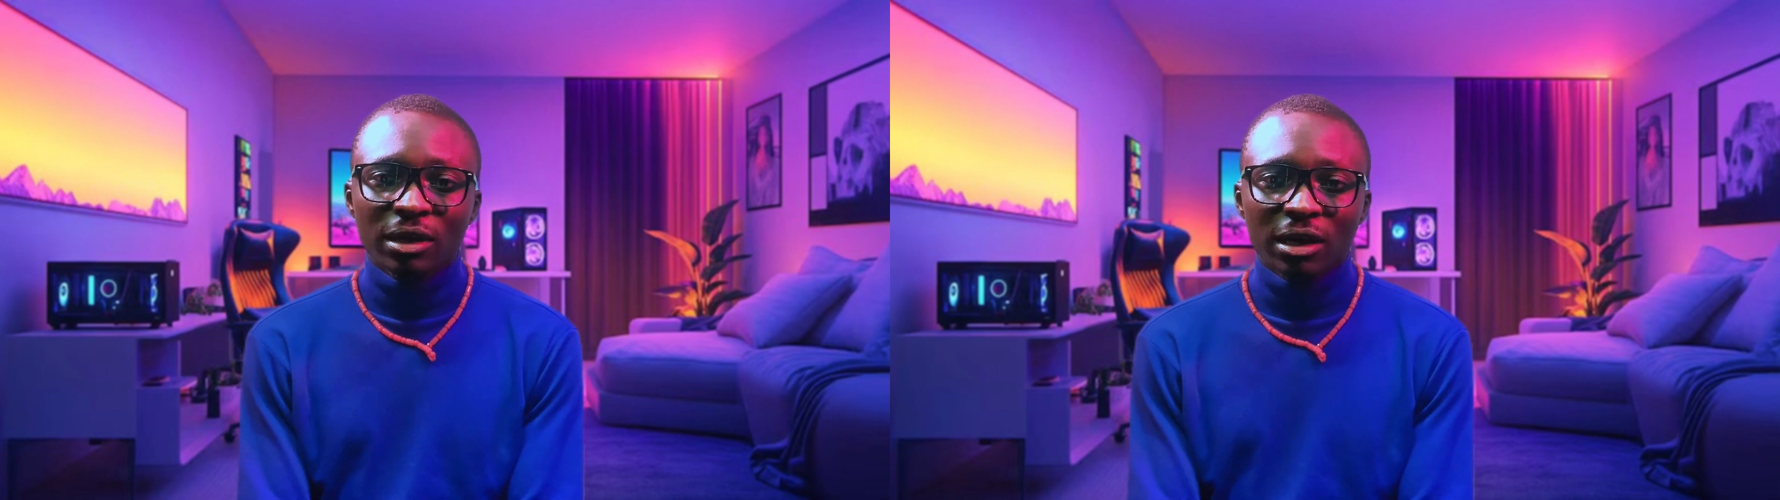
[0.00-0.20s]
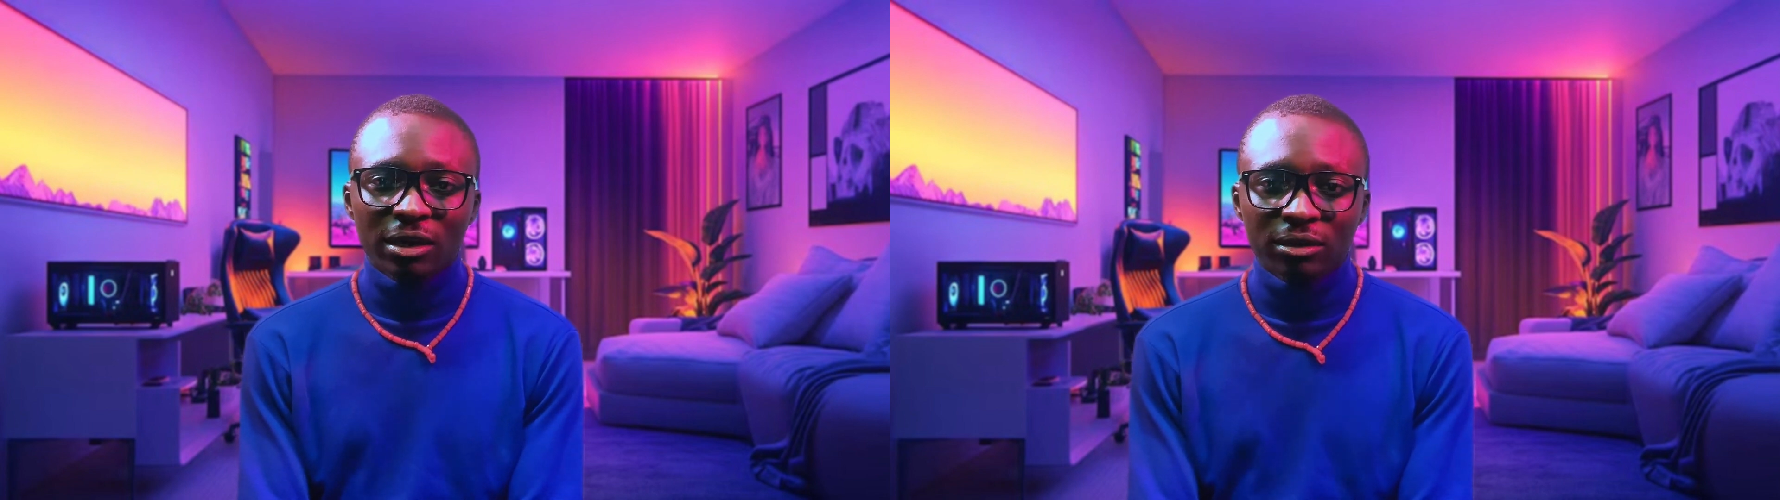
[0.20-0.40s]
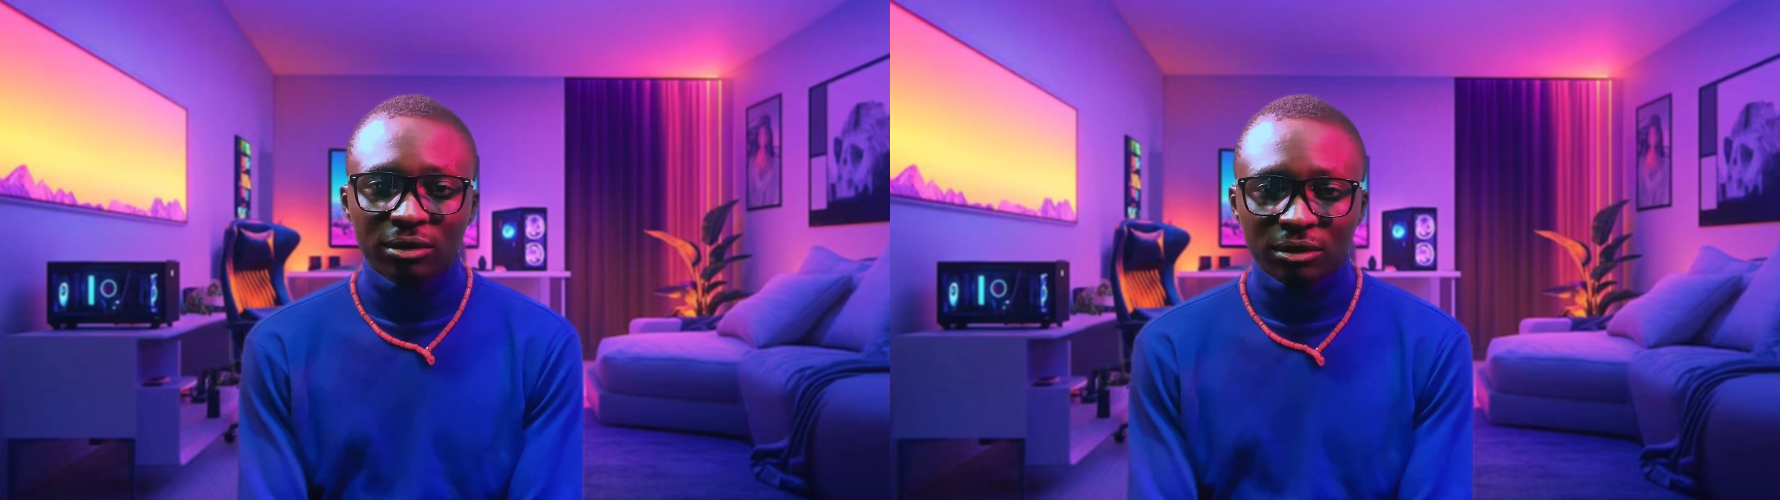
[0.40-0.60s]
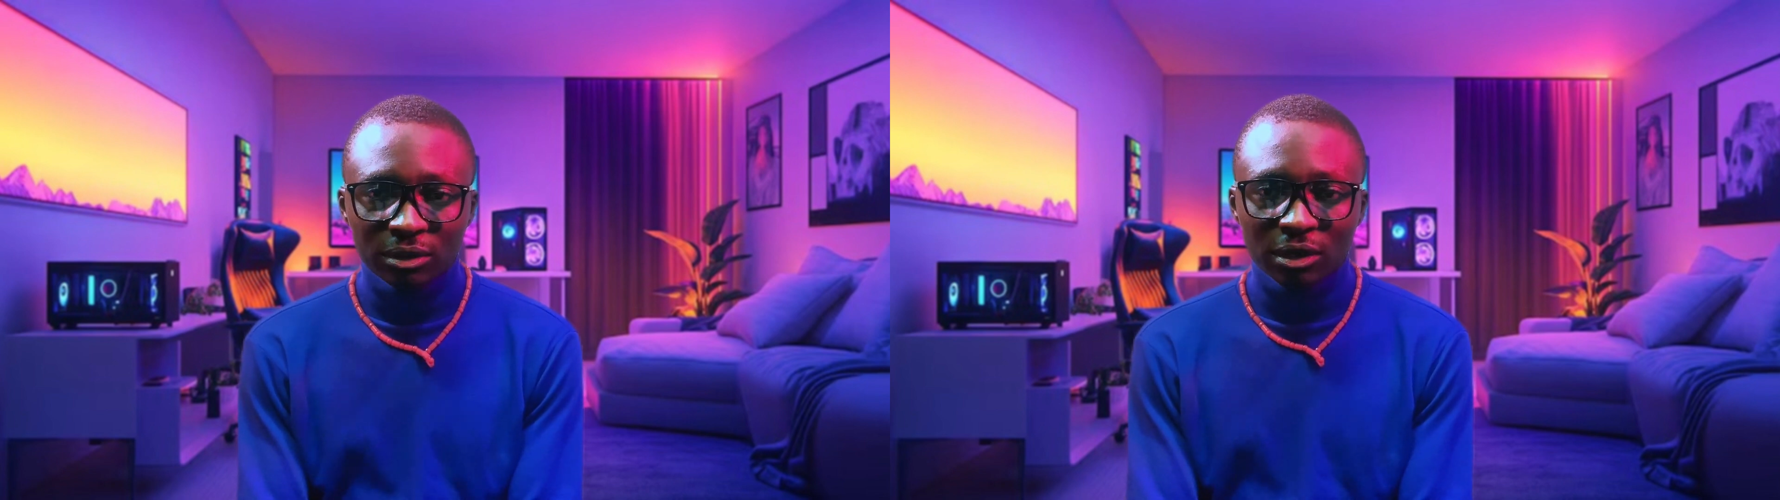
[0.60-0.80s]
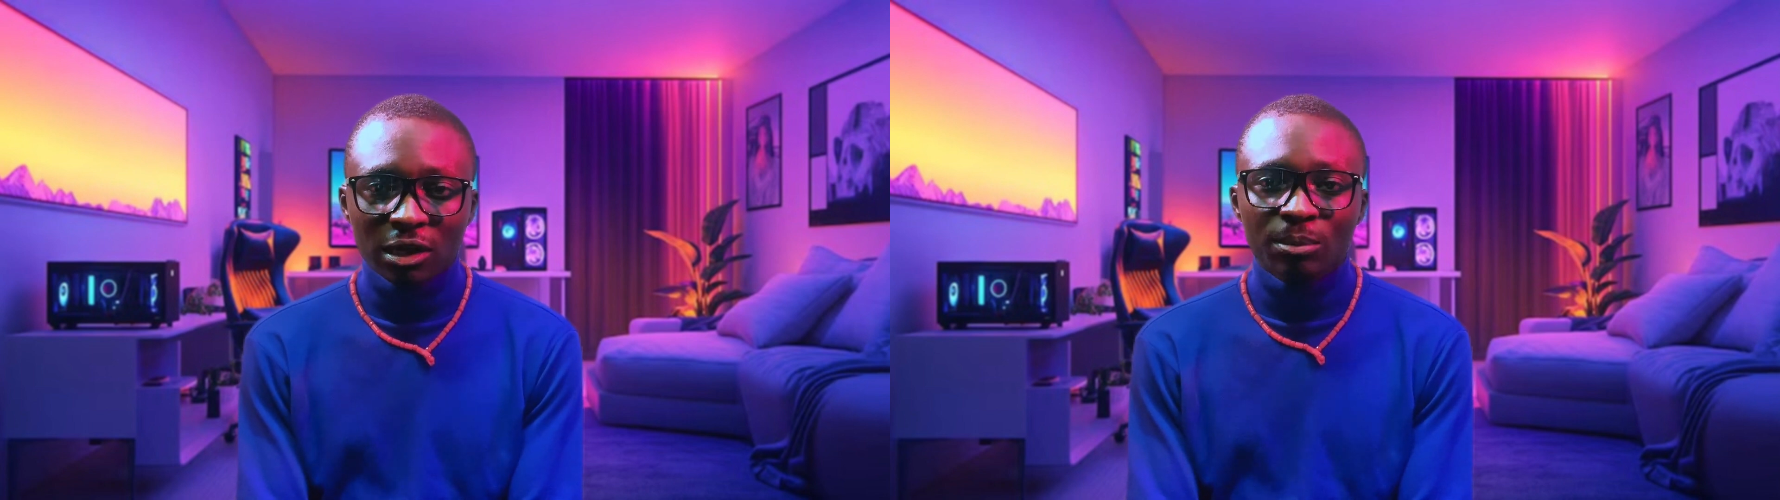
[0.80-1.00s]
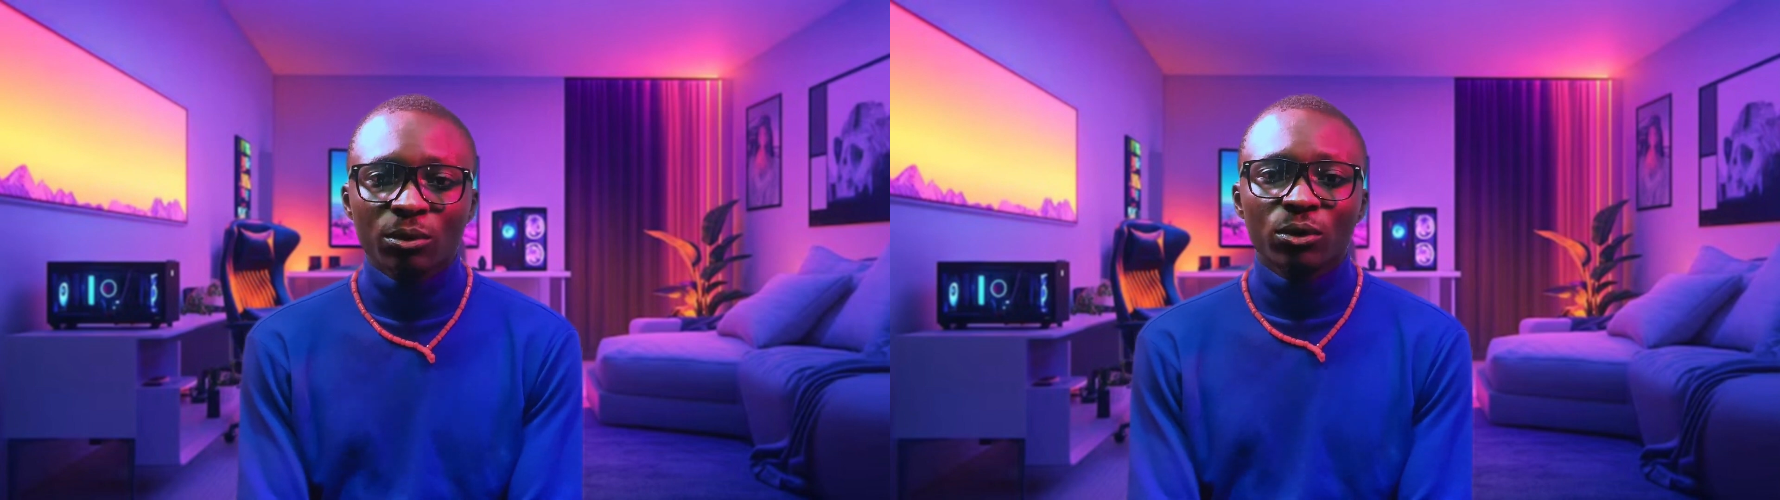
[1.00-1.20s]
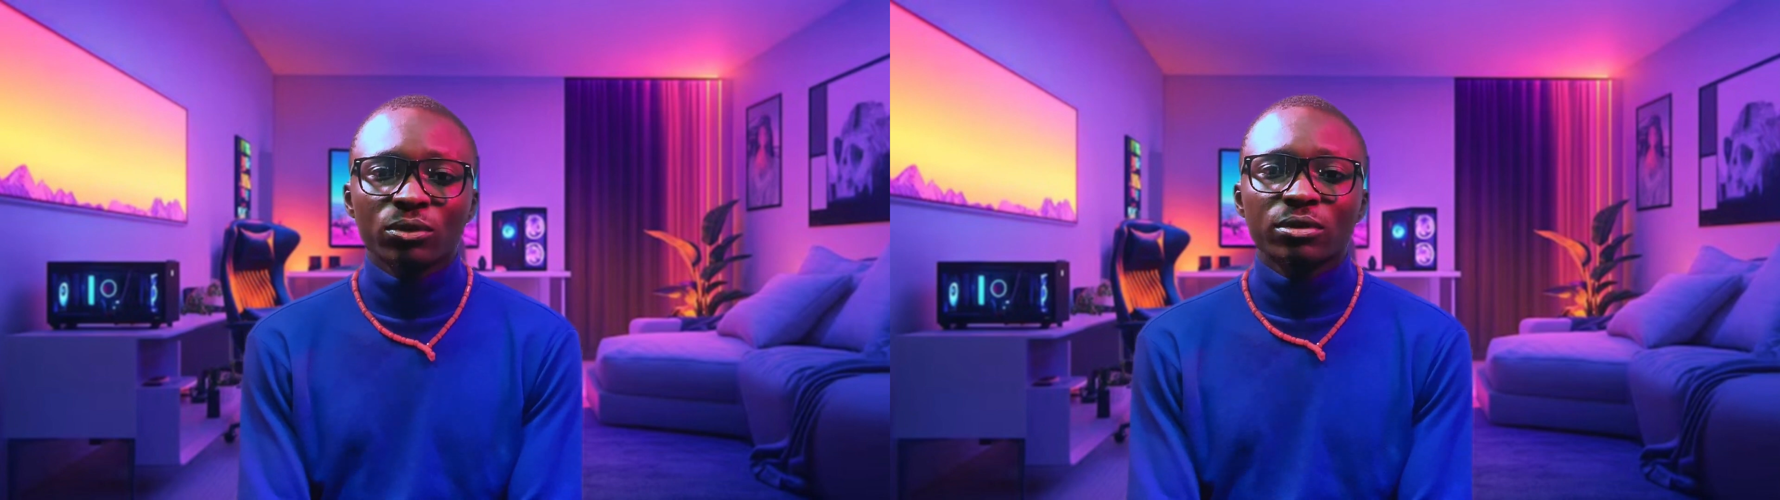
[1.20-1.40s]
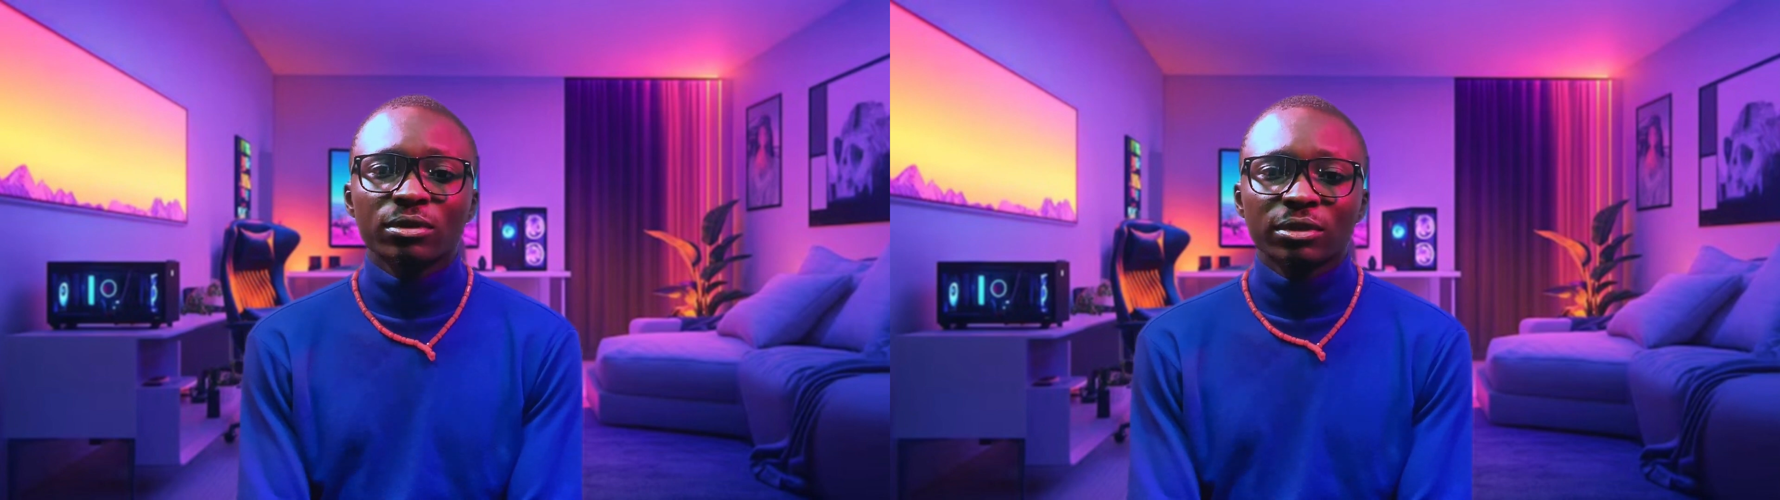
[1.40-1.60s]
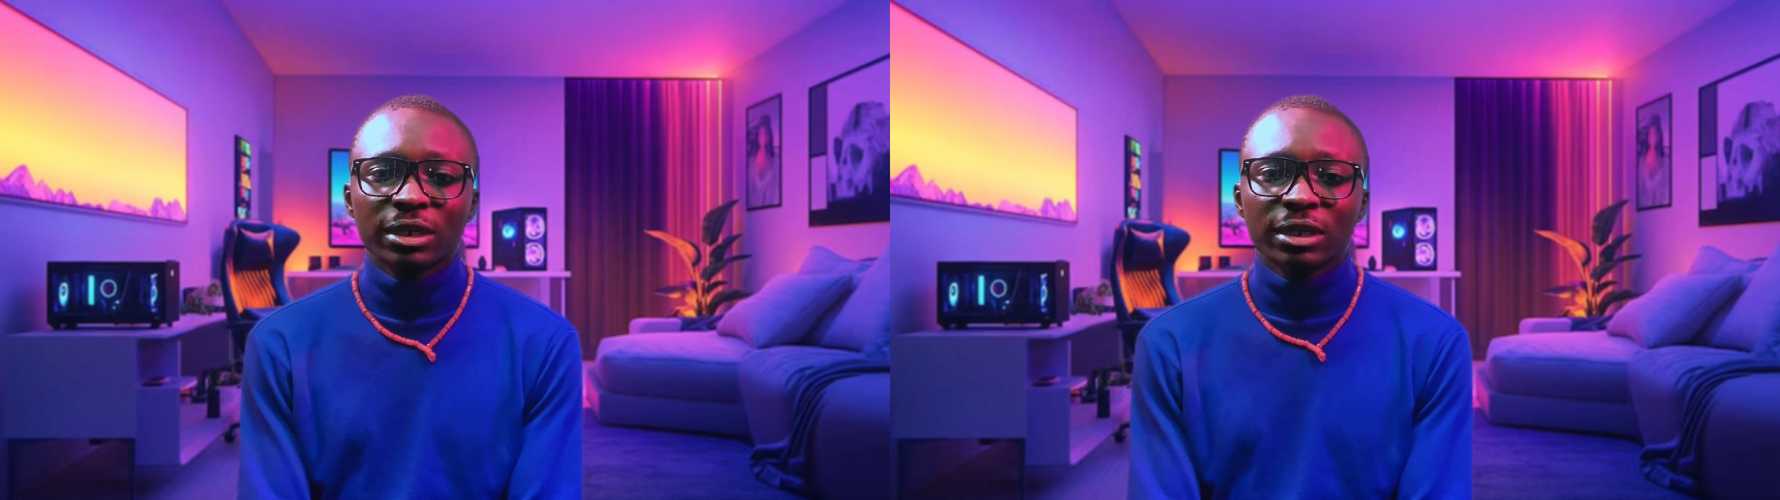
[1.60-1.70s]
and CapCut,